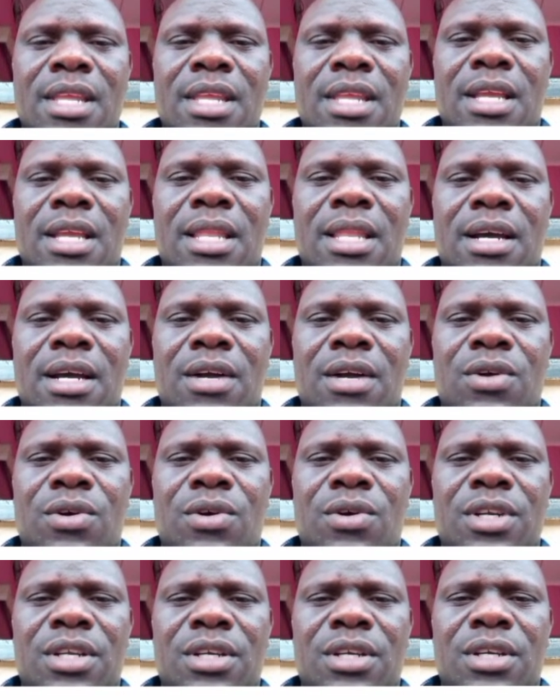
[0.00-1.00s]
That
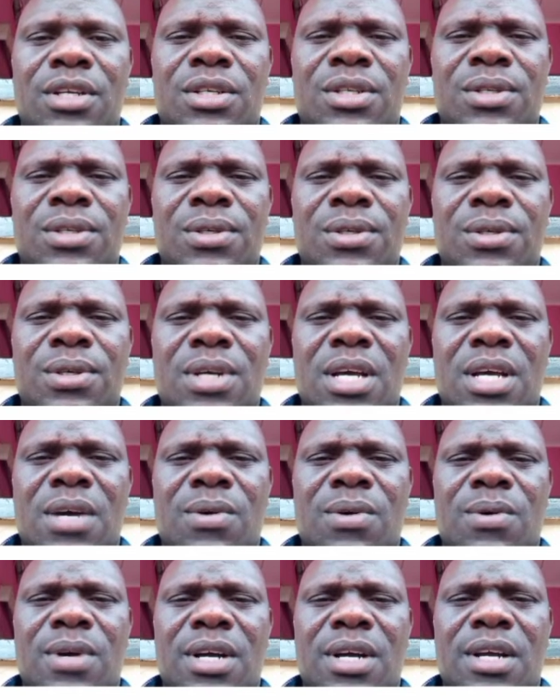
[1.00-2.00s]
according to
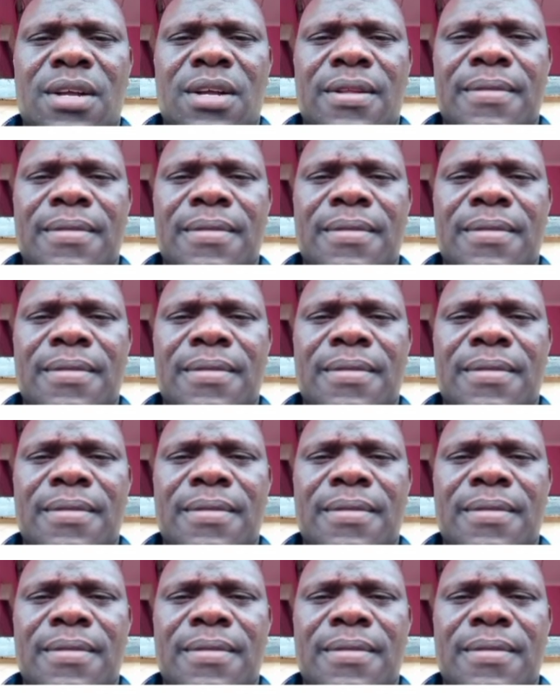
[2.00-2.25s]
our